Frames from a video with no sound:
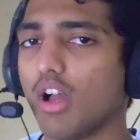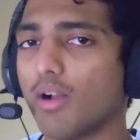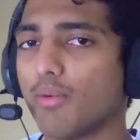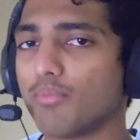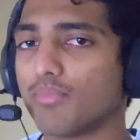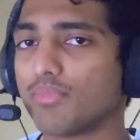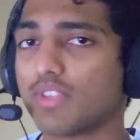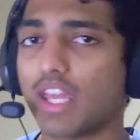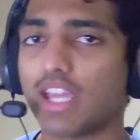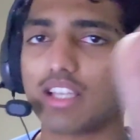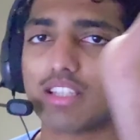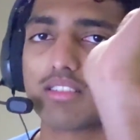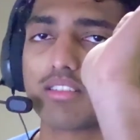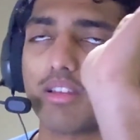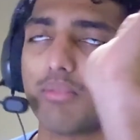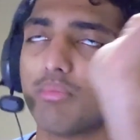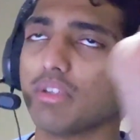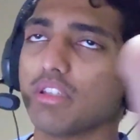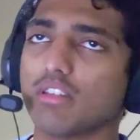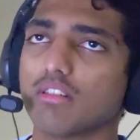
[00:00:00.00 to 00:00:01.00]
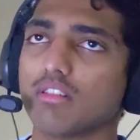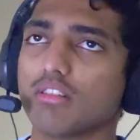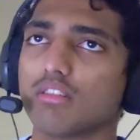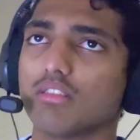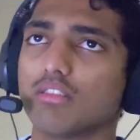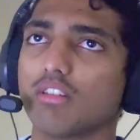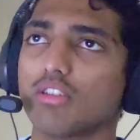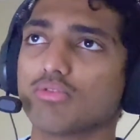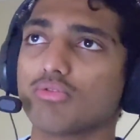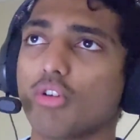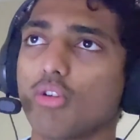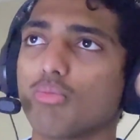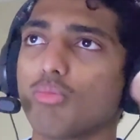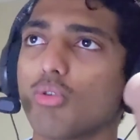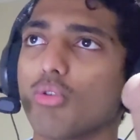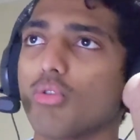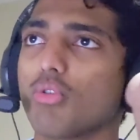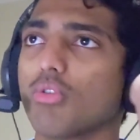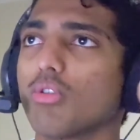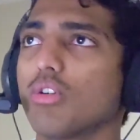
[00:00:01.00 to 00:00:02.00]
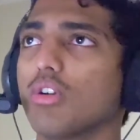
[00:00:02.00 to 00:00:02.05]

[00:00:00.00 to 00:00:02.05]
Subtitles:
text. I mean, there's no more.